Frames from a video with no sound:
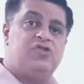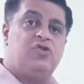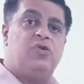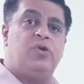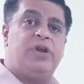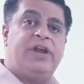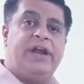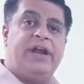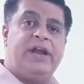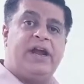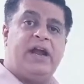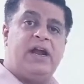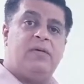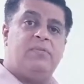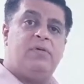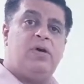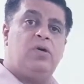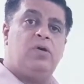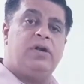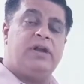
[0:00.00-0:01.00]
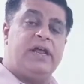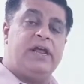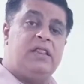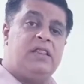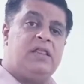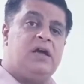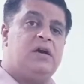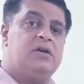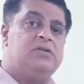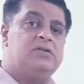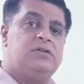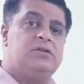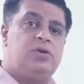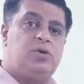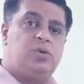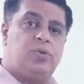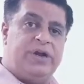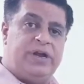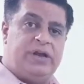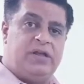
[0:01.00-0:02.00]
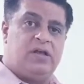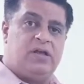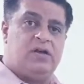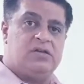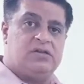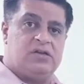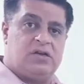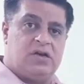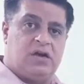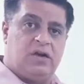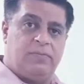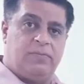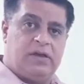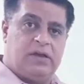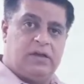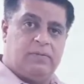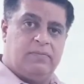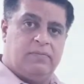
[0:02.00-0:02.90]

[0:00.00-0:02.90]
rotate at about 10,000 to 20,000 RPM.